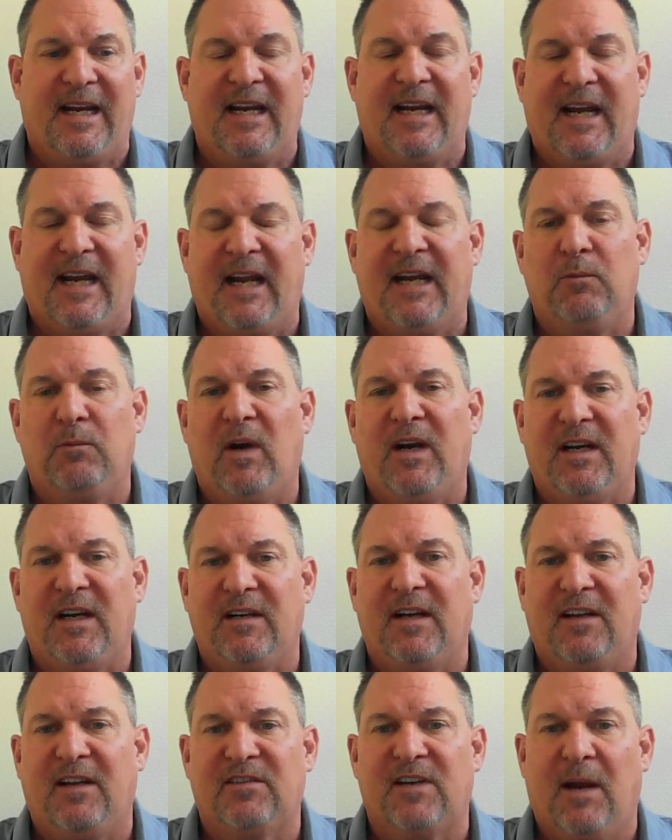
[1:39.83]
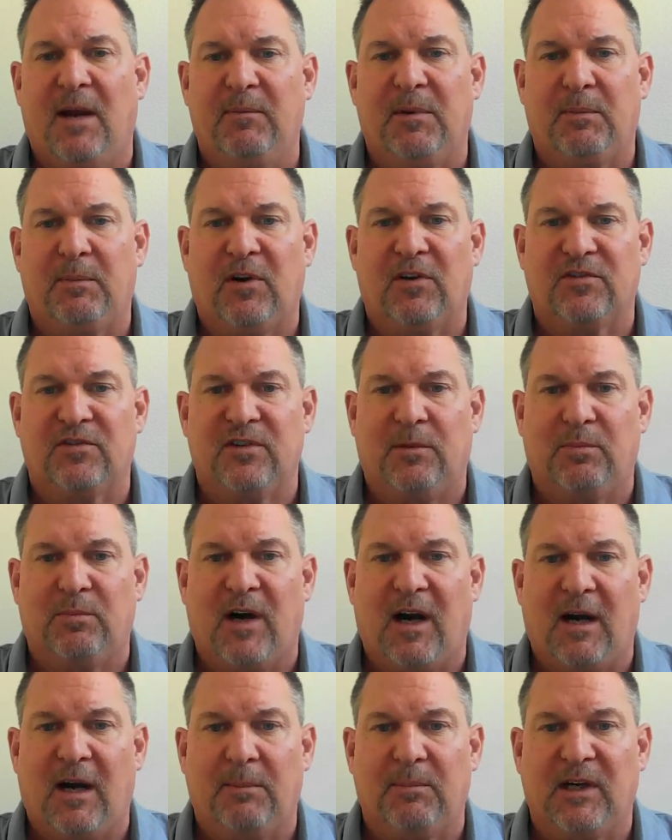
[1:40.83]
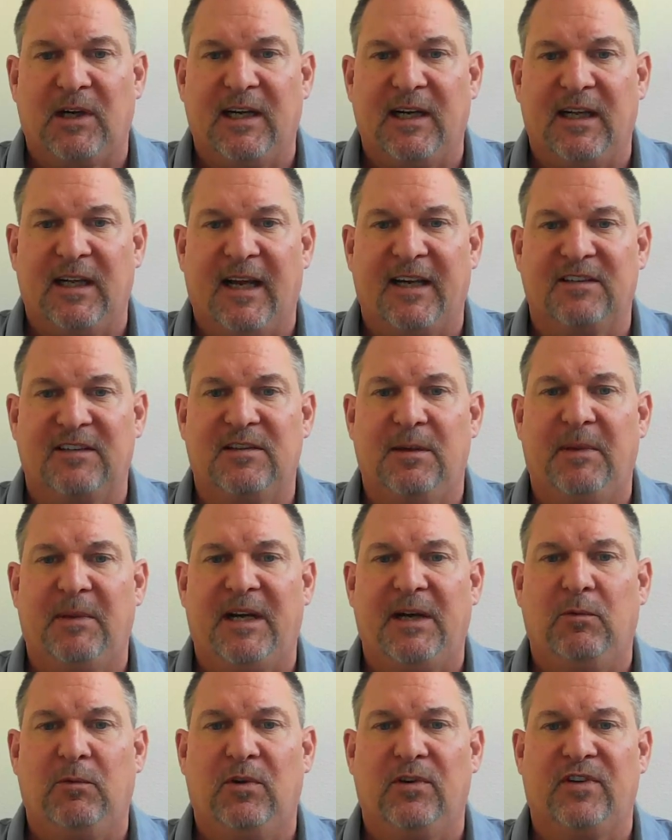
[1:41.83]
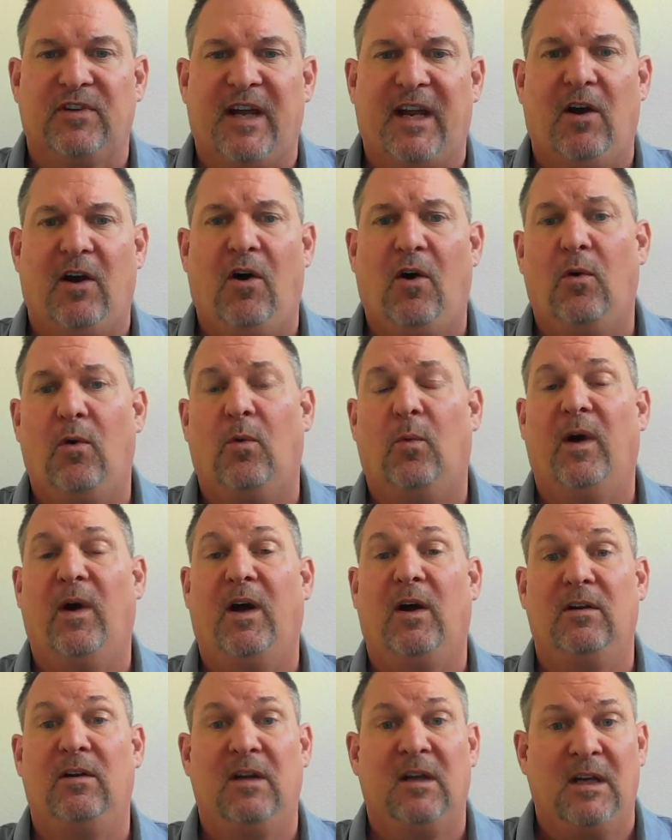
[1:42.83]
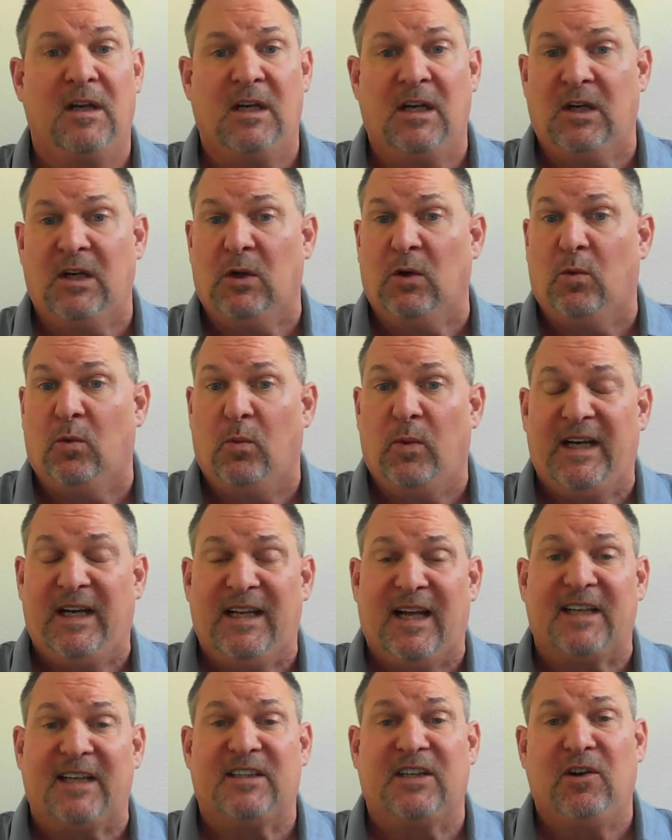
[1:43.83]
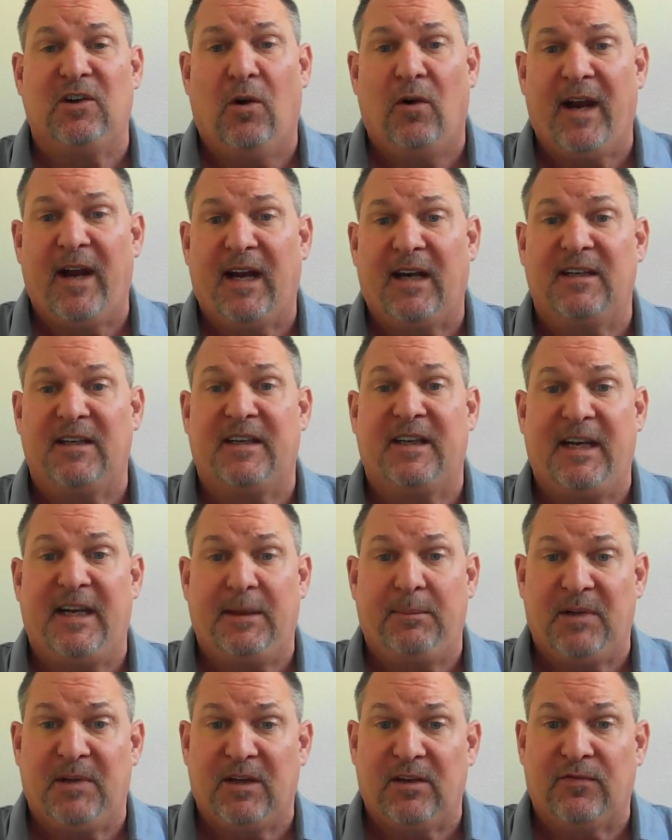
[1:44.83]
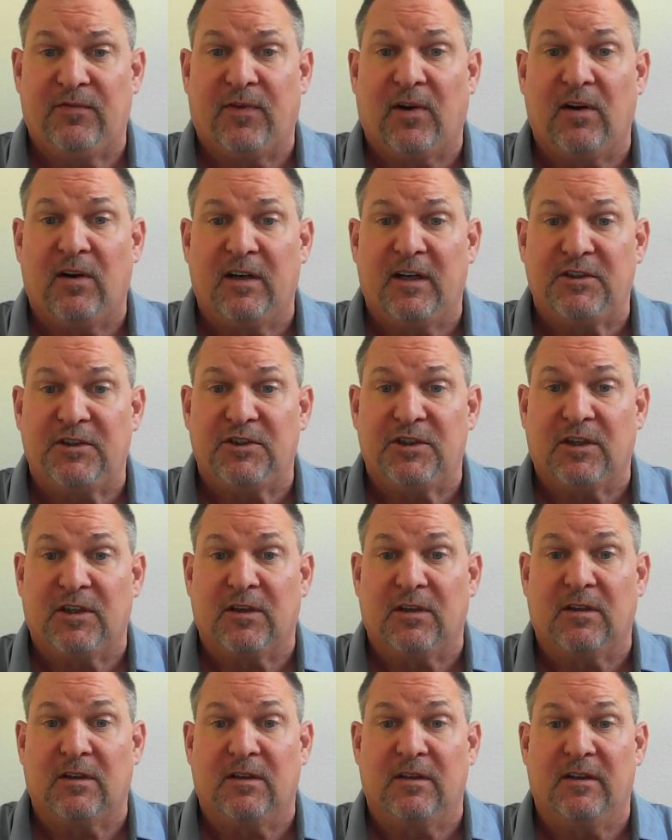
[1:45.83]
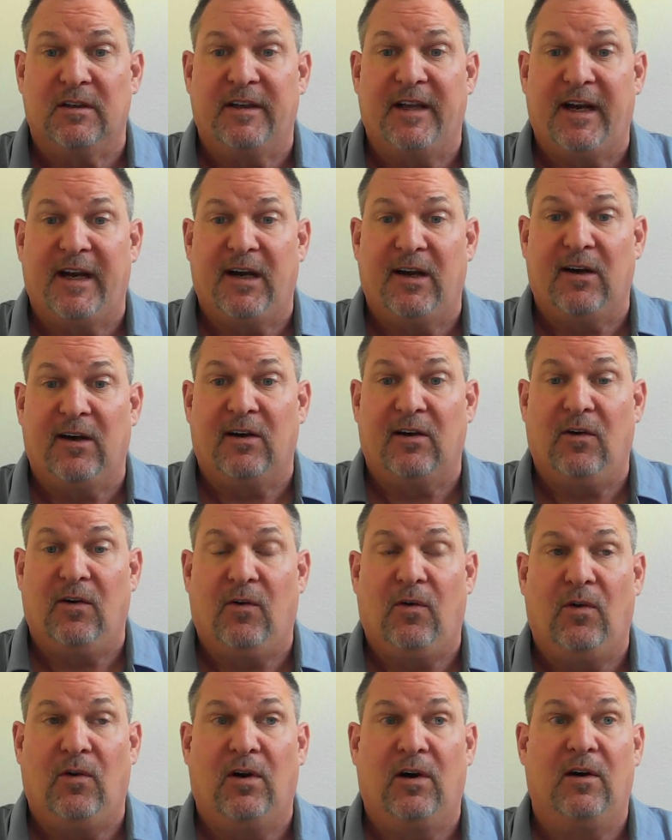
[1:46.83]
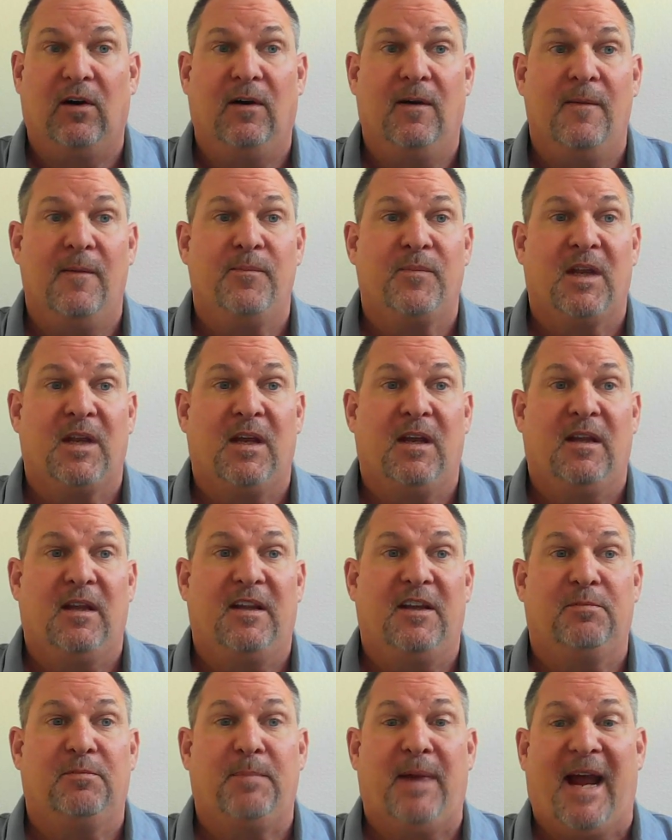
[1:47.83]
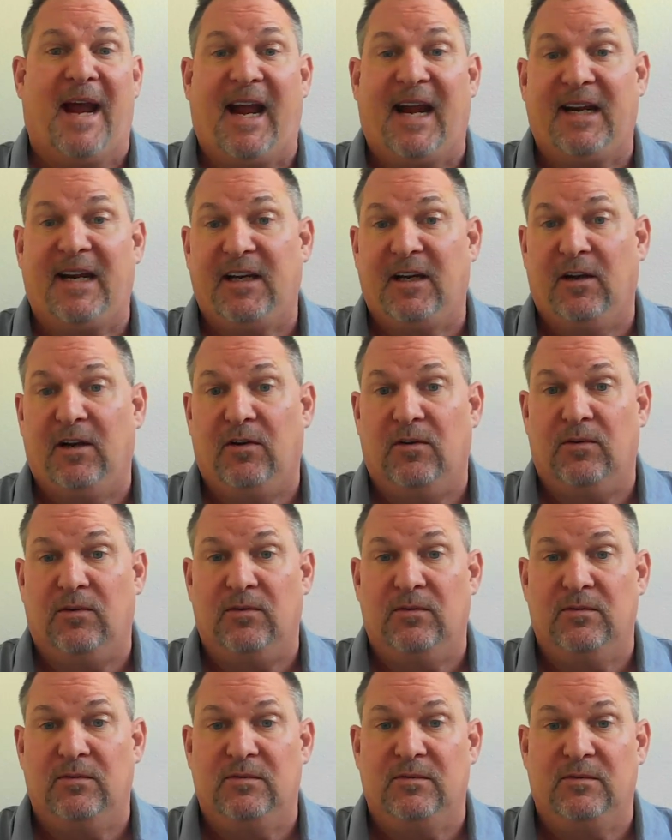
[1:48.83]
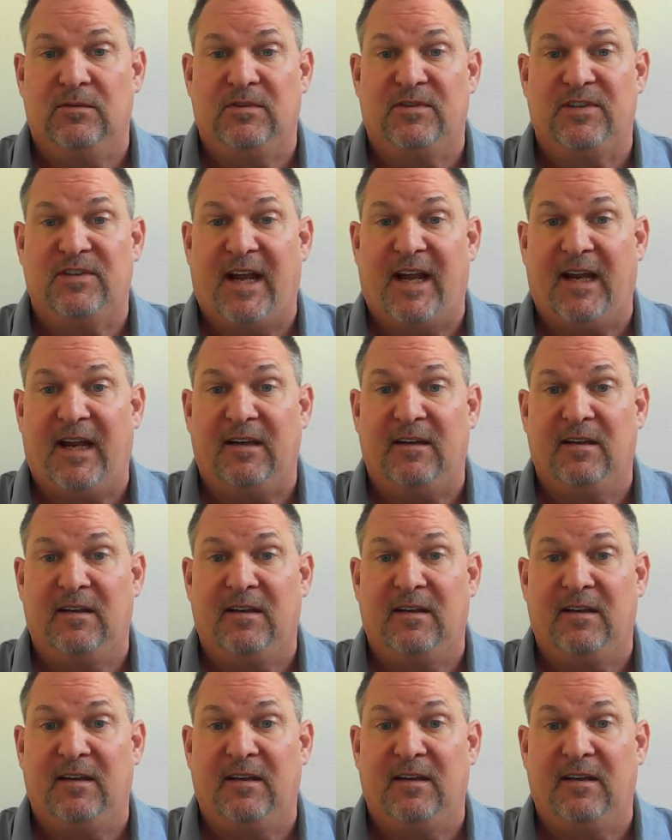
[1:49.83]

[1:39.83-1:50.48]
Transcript: and when it does come to personal property, like somebody will say, "Oh, well, we'd like to go ahead and keep this furniture there or this patio set."